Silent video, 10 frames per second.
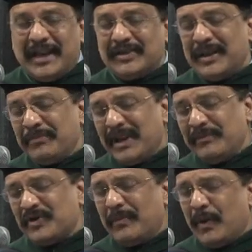And
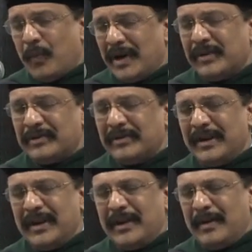sometimes you may wonder,
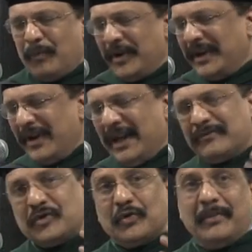well, I
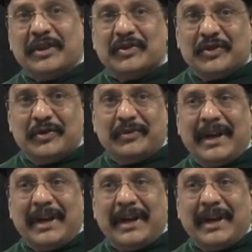have so much to do.